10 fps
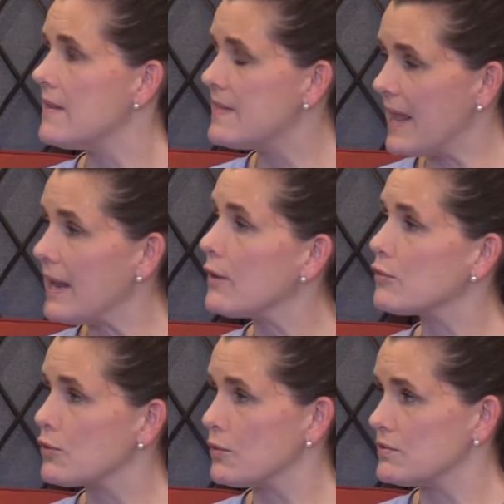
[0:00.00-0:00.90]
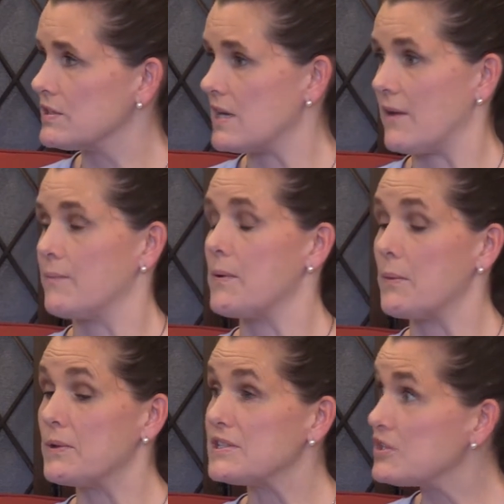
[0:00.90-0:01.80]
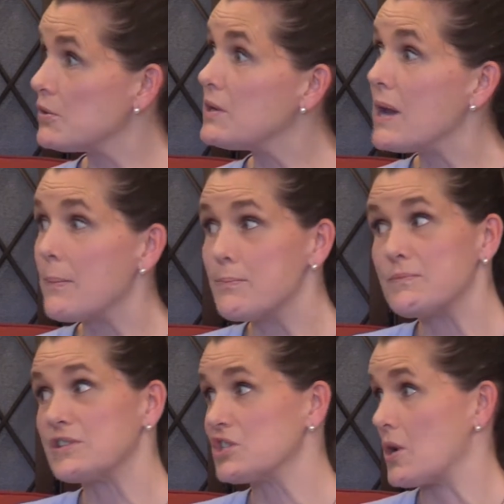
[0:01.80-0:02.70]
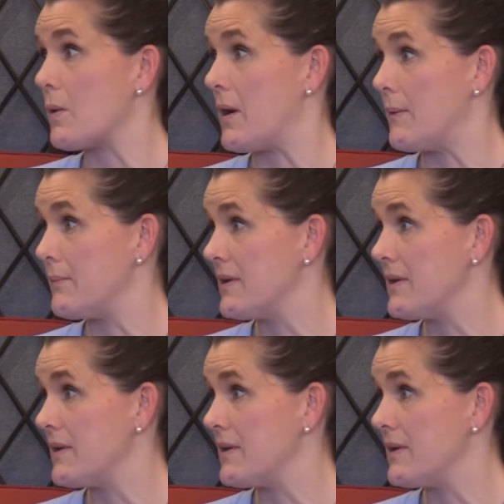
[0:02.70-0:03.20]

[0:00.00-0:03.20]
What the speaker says: They go through stuff, but we suit up and we show up.